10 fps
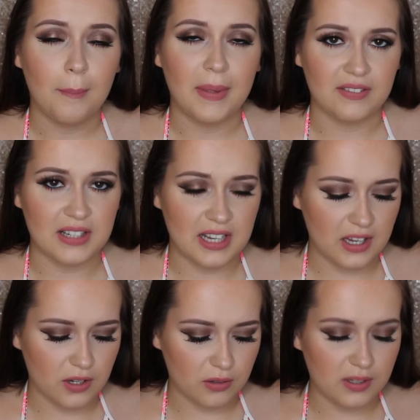Beverly
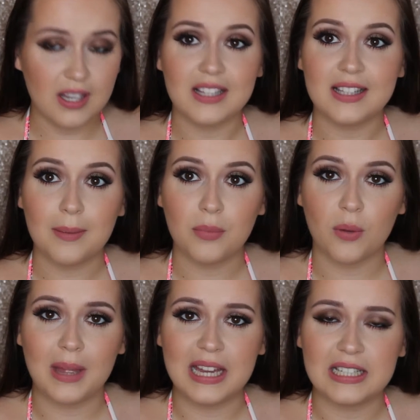Hills Dip
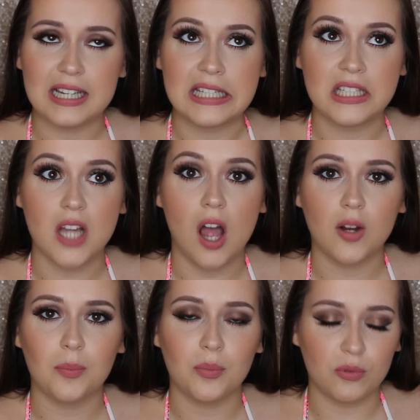Pomade in dark
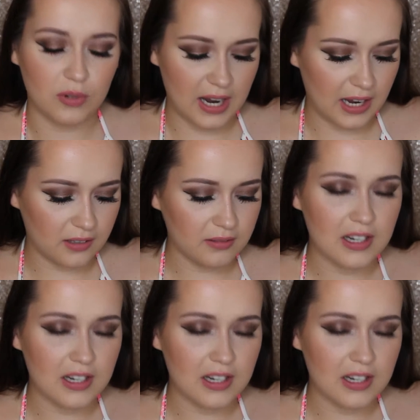brown.